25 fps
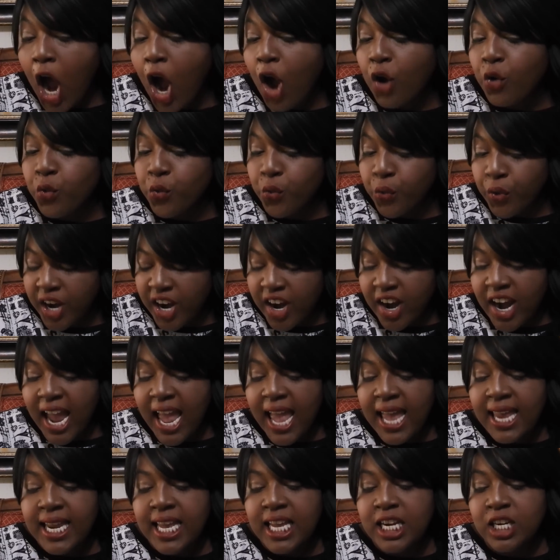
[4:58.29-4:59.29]
a rare
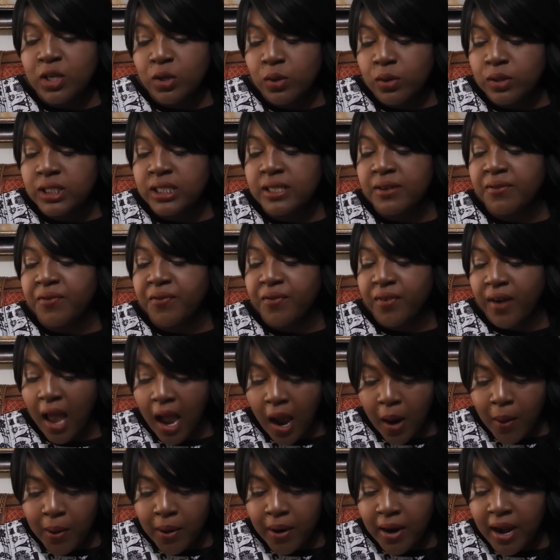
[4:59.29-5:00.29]
and elusive
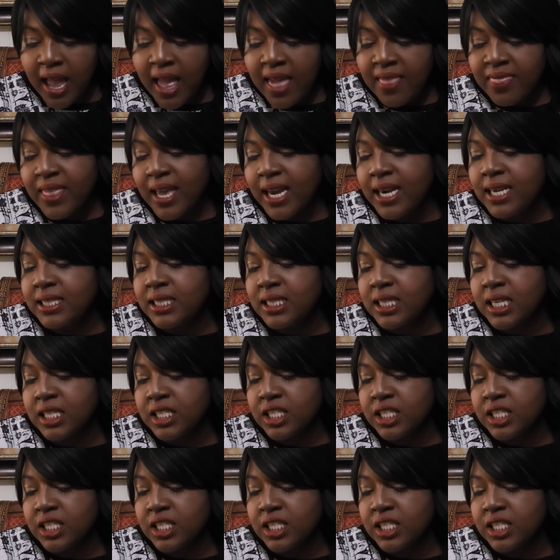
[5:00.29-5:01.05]
flower that is